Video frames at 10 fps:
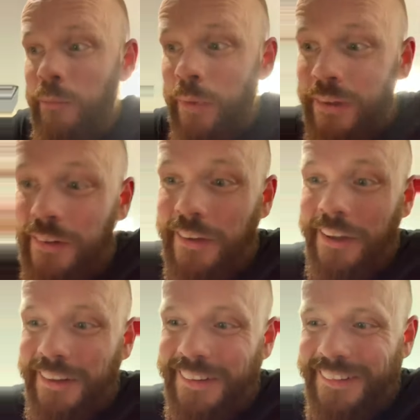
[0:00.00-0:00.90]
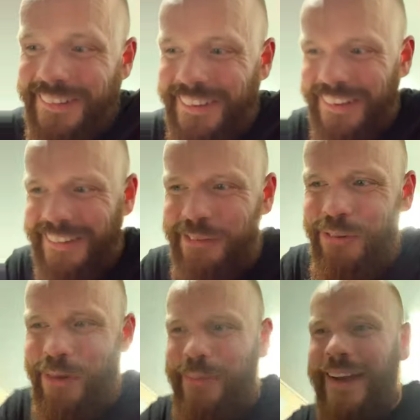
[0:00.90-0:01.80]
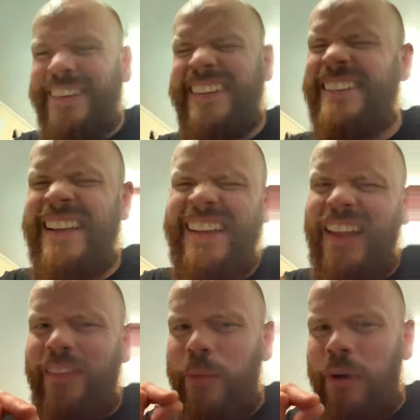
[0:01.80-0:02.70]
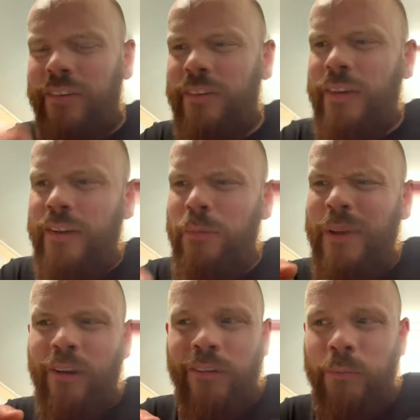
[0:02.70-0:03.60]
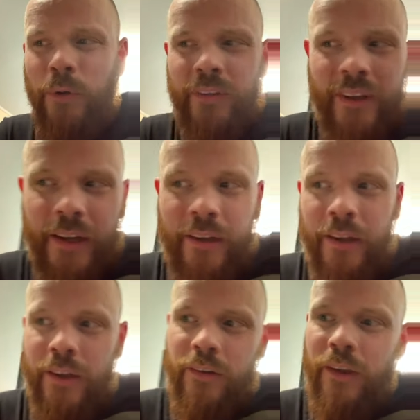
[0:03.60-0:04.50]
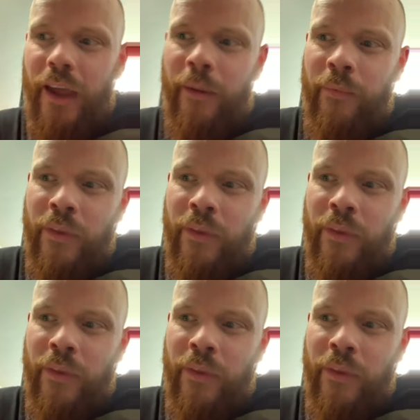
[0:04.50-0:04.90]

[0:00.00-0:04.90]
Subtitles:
But 64 megs is not that much. It's a bit on the small side today.